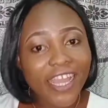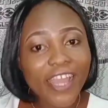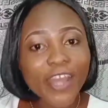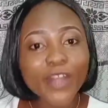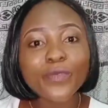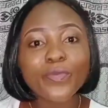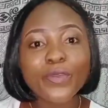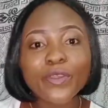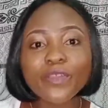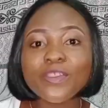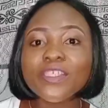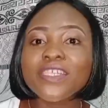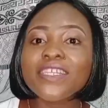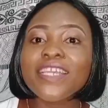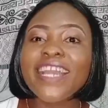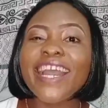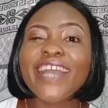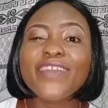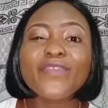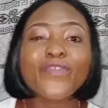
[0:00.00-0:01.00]

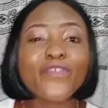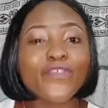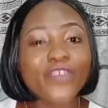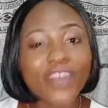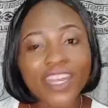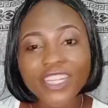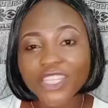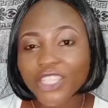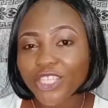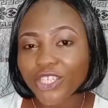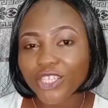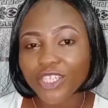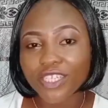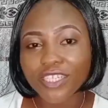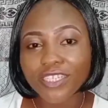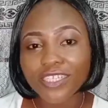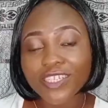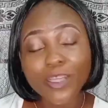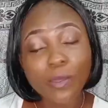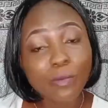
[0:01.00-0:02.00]
lifestyle, beauty and
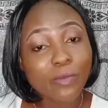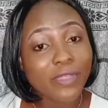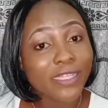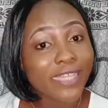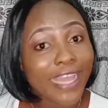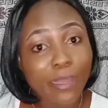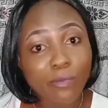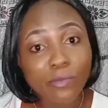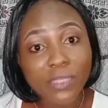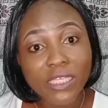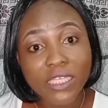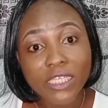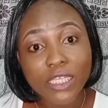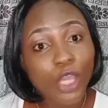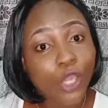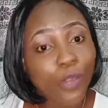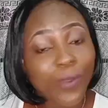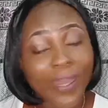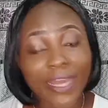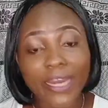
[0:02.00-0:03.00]
fashion,
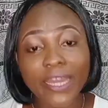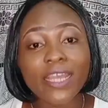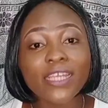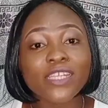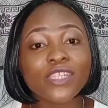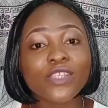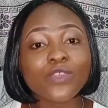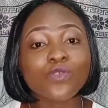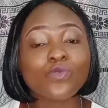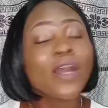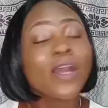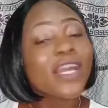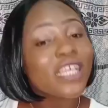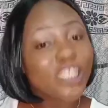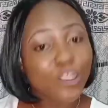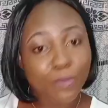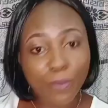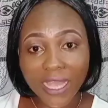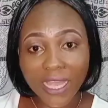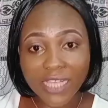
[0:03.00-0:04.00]
sometimes
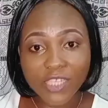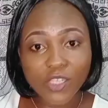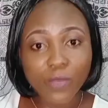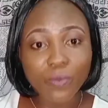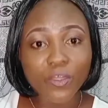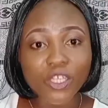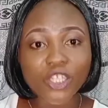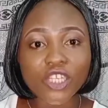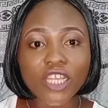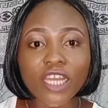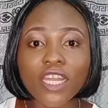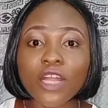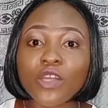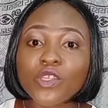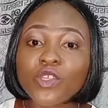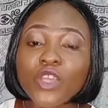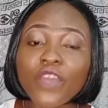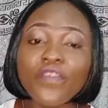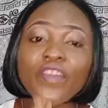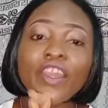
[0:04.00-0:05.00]
Q&As to spice
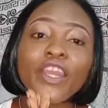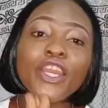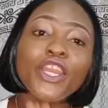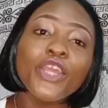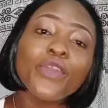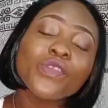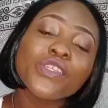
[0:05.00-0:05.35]
up the channel.